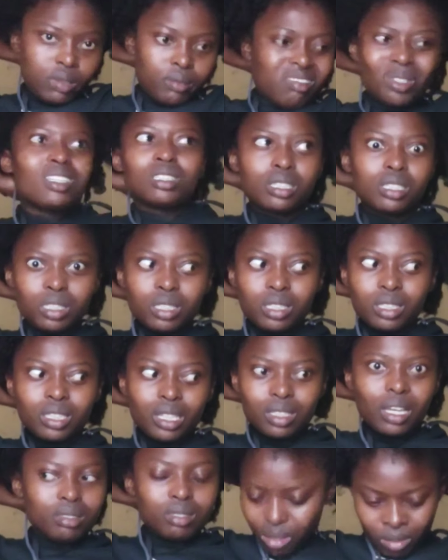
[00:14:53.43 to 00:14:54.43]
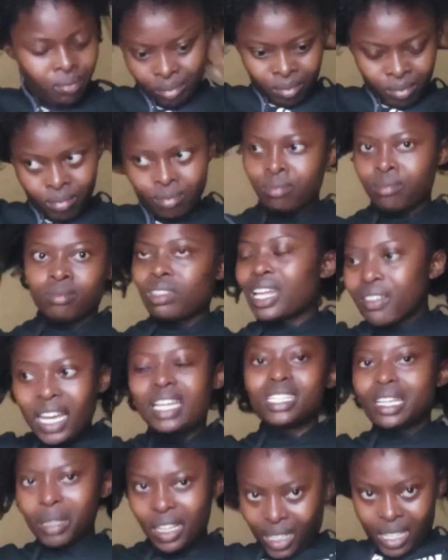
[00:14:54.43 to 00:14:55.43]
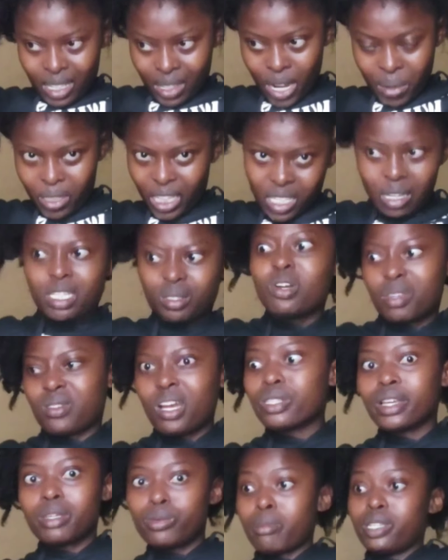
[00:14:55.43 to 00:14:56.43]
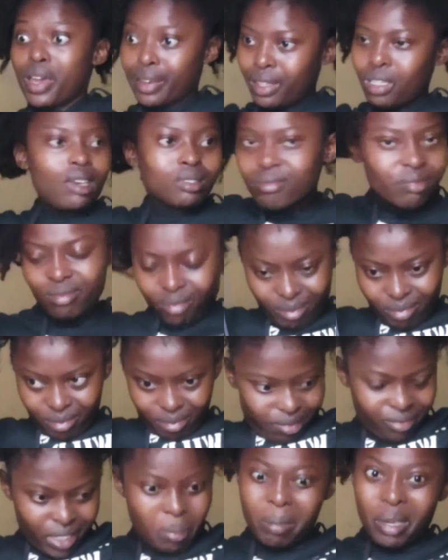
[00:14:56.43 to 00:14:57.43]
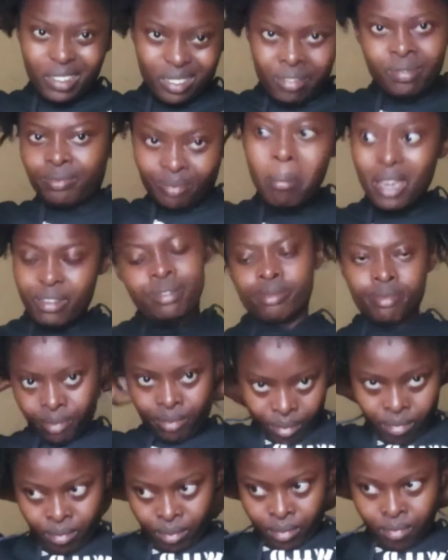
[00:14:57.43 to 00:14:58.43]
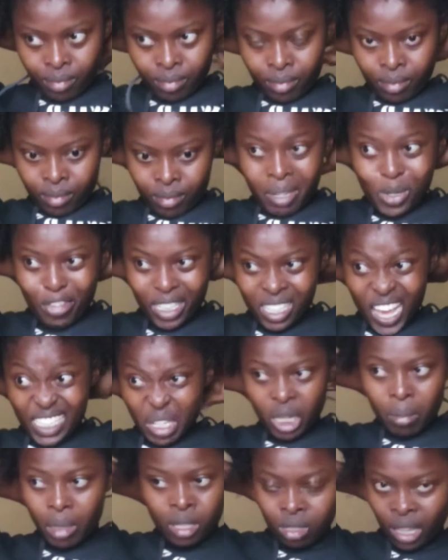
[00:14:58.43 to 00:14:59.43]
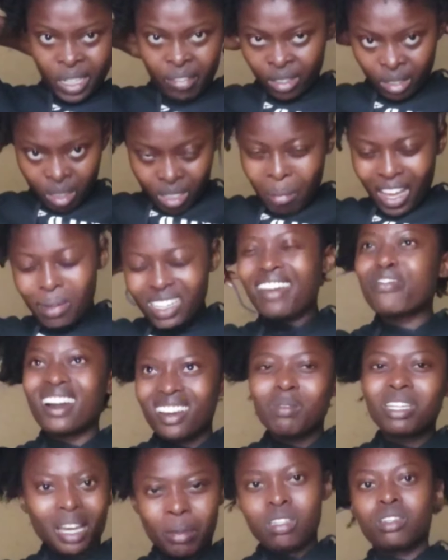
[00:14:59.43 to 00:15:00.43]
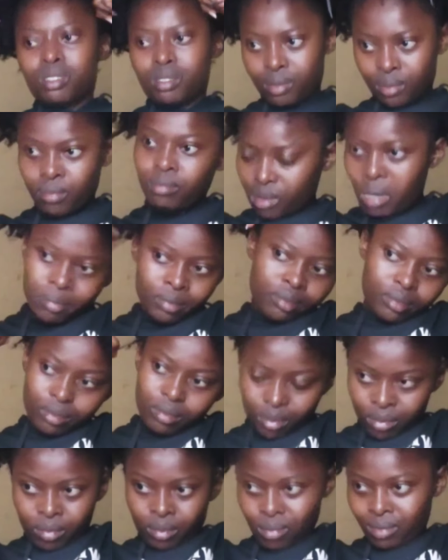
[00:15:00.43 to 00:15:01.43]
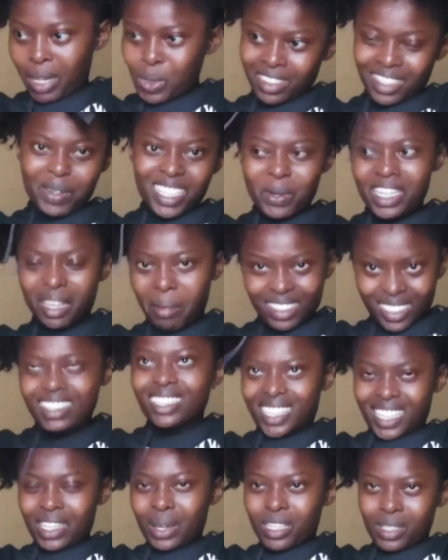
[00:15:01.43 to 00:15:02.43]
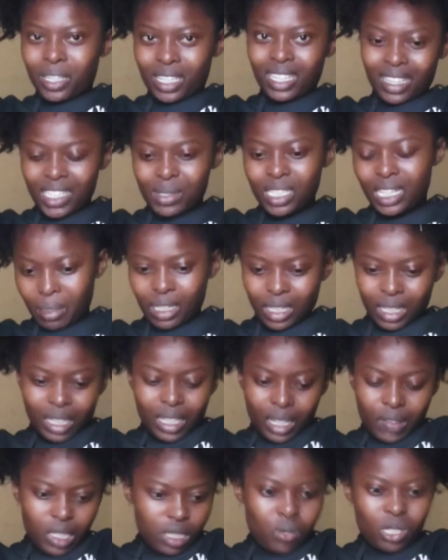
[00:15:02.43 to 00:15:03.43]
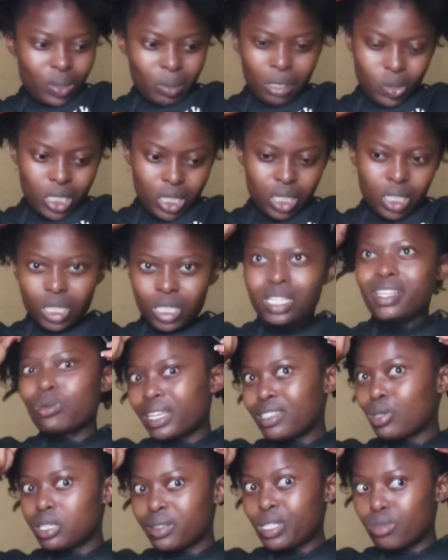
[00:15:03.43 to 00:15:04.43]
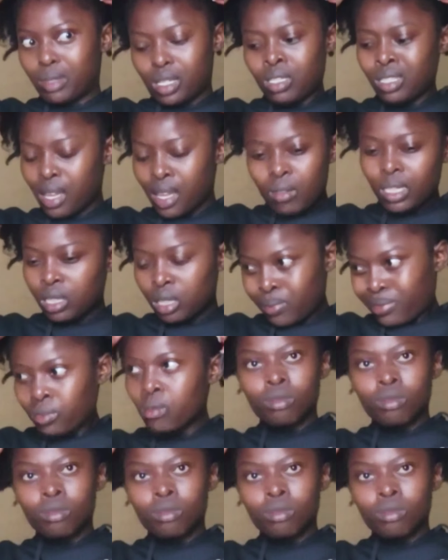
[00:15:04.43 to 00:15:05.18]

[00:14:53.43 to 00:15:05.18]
you're looking for cake for your wedding, she also did my wedding cake. Super yum. For our ruracio, she did the cake. For a uh, proposal, she did the cake. All my birthdays so far